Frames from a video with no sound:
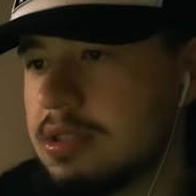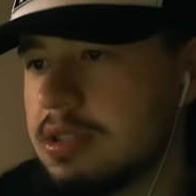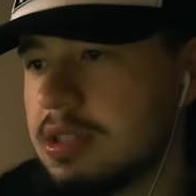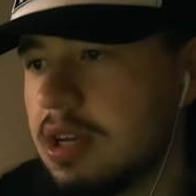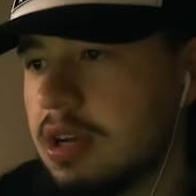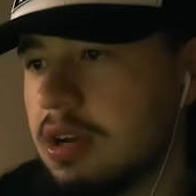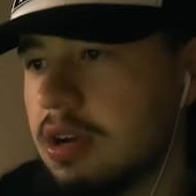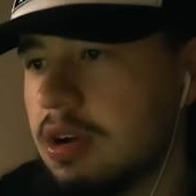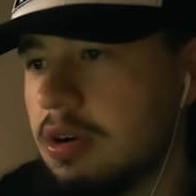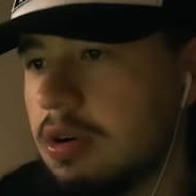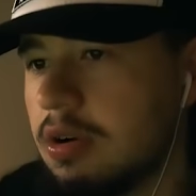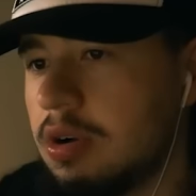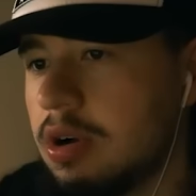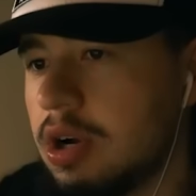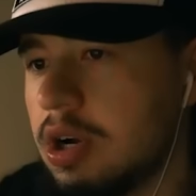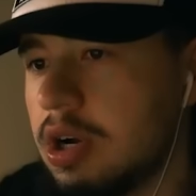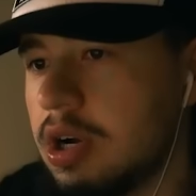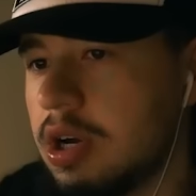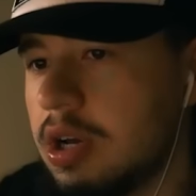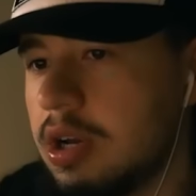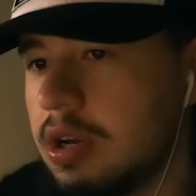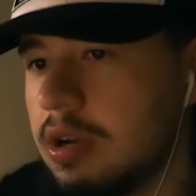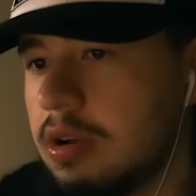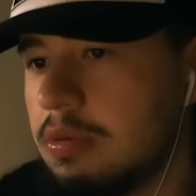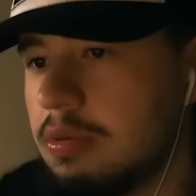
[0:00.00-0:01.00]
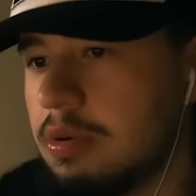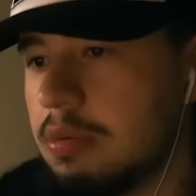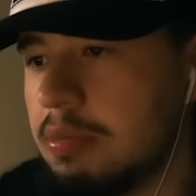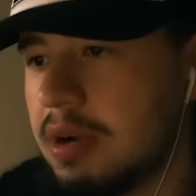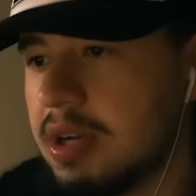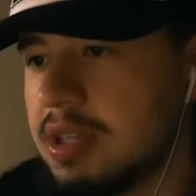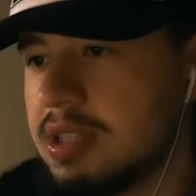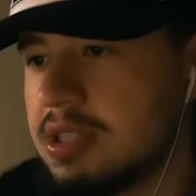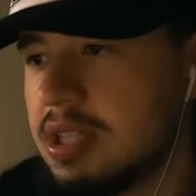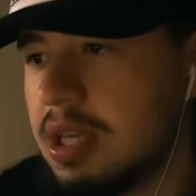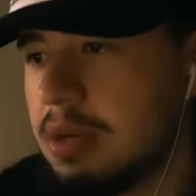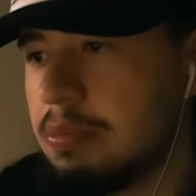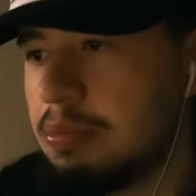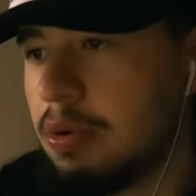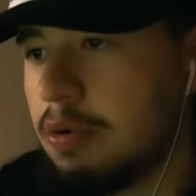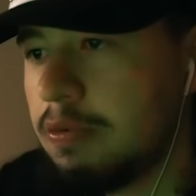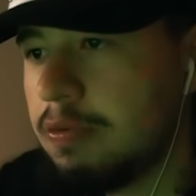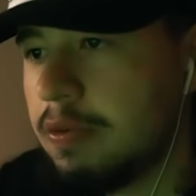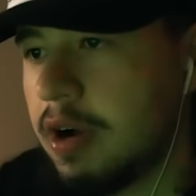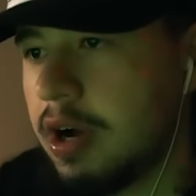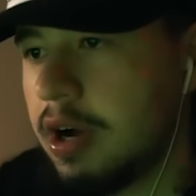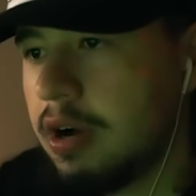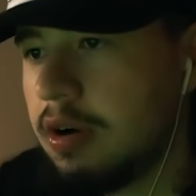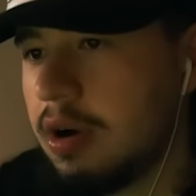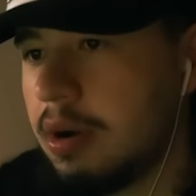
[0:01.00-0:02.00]
actually gonna go good with my Steam
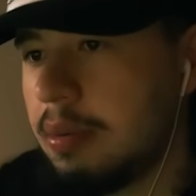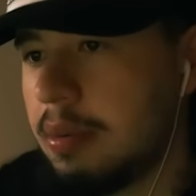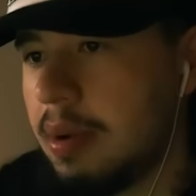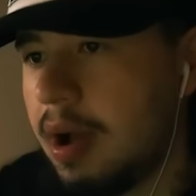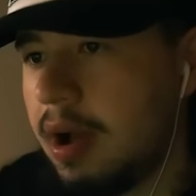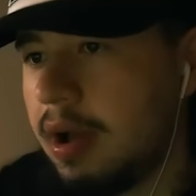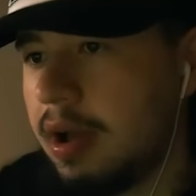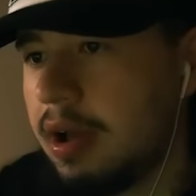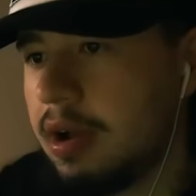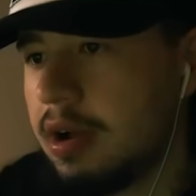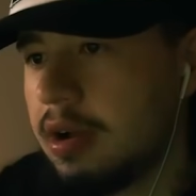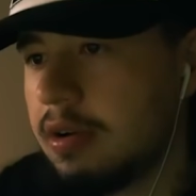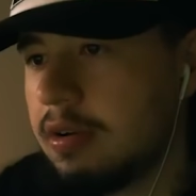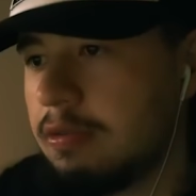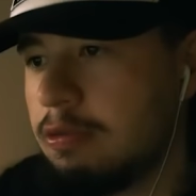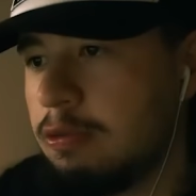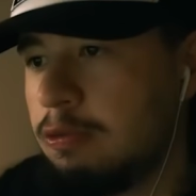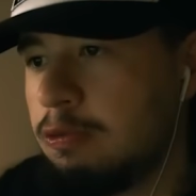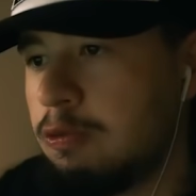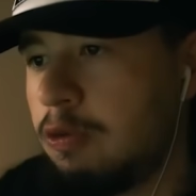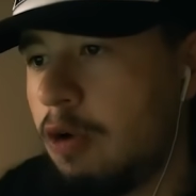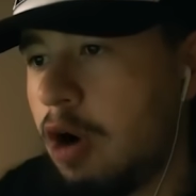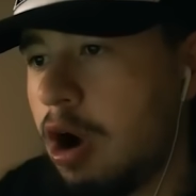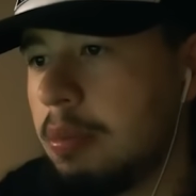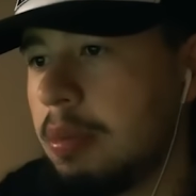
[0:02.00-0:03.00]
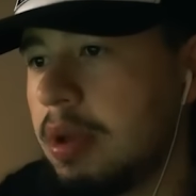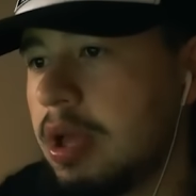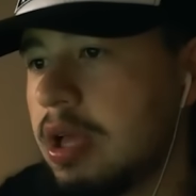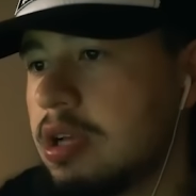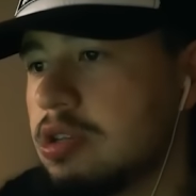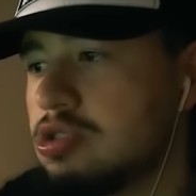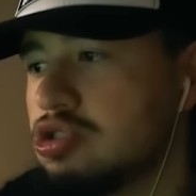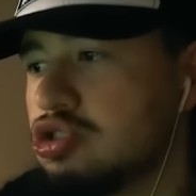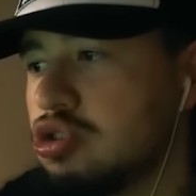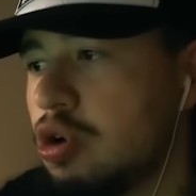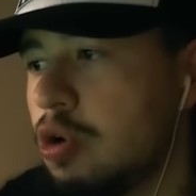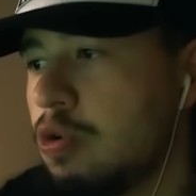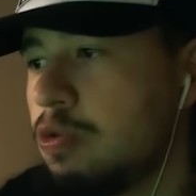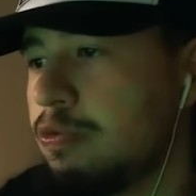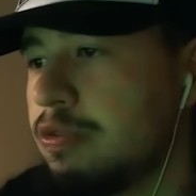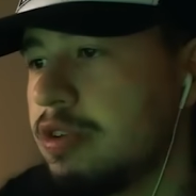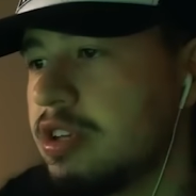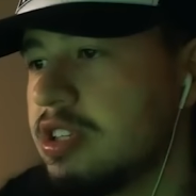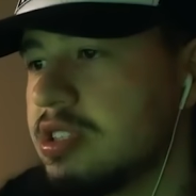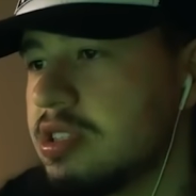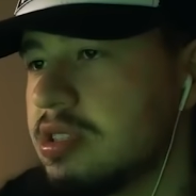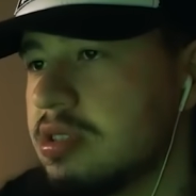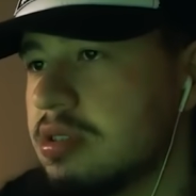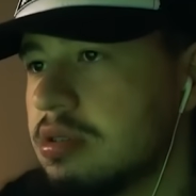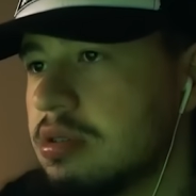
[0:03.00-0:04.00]
profile. I'm out here farming
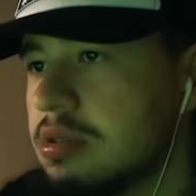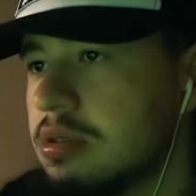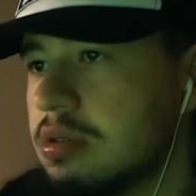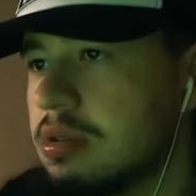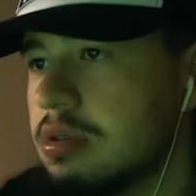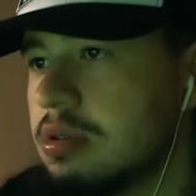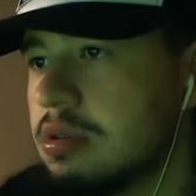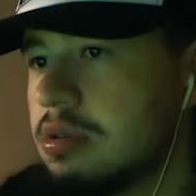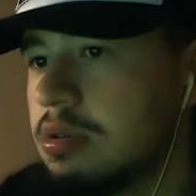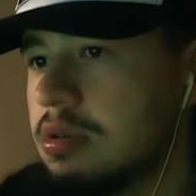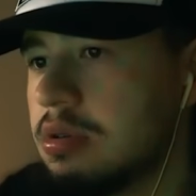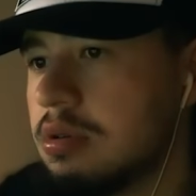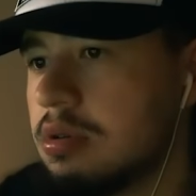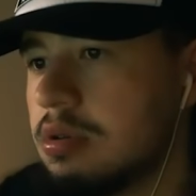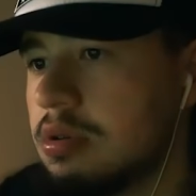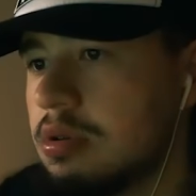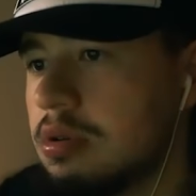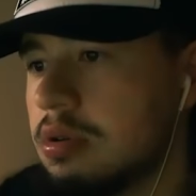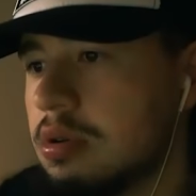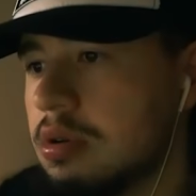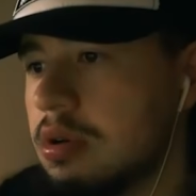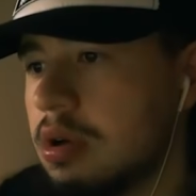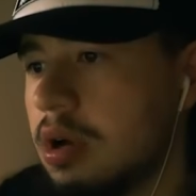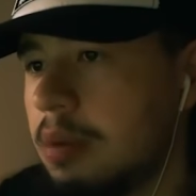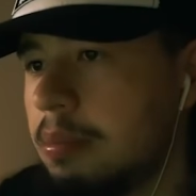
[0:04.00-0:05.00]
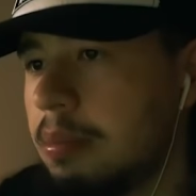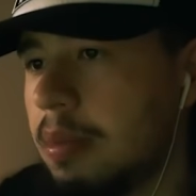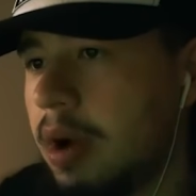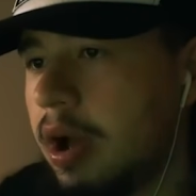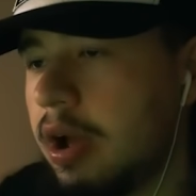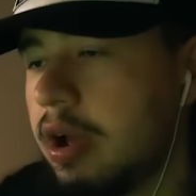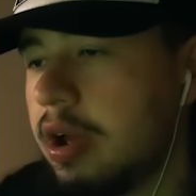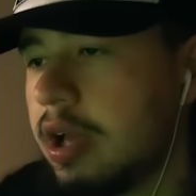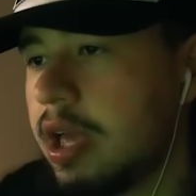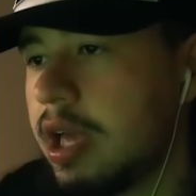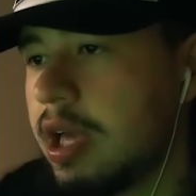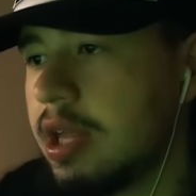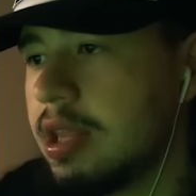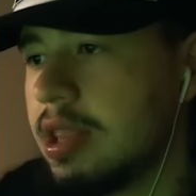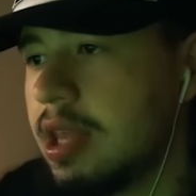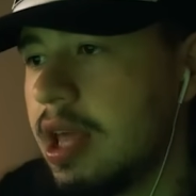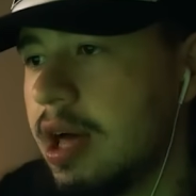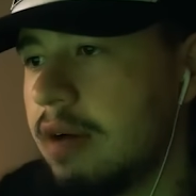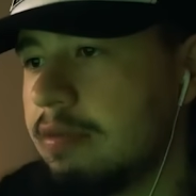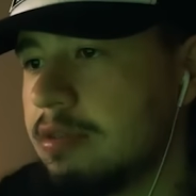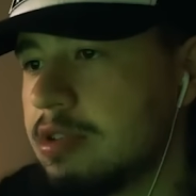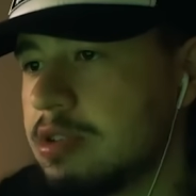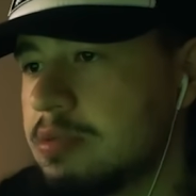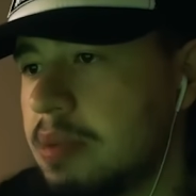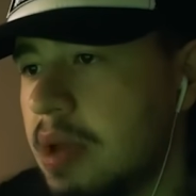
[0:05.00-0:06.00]
trophies. I'm out here getting
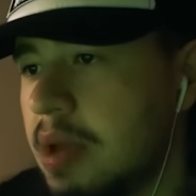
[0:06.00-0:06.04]
levels,